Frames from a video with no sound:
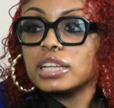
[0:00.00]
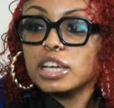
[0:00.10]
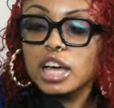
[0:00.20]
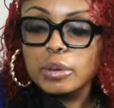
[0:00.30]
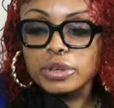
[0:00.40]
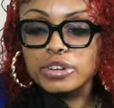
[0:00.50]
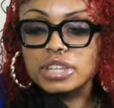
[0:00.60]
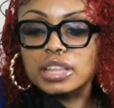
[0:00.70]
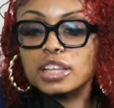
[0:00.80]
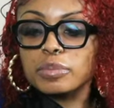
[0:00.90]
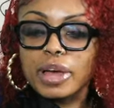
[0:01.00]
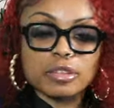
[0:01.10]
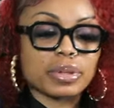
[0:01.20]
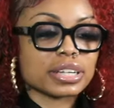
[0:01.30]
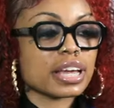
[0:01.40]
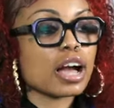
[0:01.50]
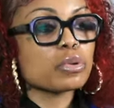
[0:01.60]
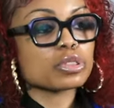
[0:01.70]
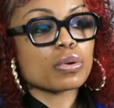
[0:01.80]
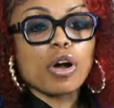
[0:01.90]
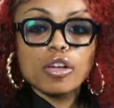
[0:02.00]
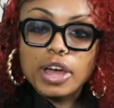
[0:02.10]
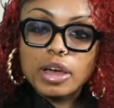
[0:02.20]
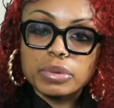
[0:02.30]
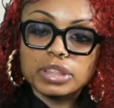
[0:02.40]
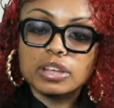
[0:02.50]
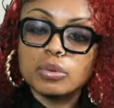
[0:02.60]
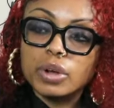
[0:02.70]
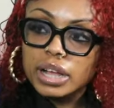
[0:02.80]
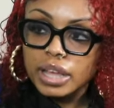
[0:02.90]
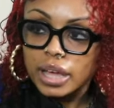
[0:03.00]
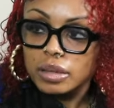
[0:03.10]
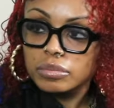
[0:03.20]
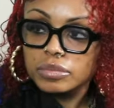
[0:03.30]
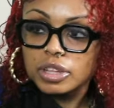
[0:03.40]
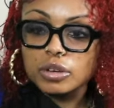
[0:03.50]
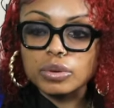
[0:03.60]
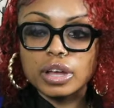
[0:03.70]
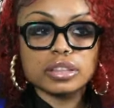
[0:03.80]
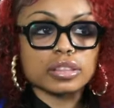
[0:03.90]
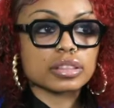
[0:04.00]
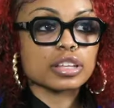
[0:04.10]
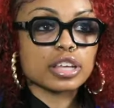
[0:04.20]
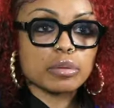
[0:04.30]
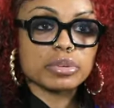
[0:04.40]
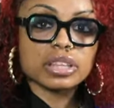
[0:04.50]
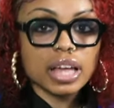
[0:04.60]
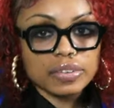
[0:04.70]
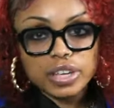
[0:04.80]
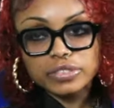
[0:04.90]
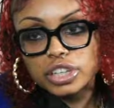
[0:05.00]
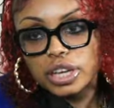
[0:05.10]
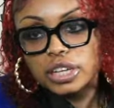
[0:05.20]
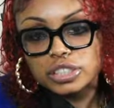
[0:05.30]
in a couple of years, they look back, they're like, dang, I went through all that, but look at where I came. Look how many lives I've changed.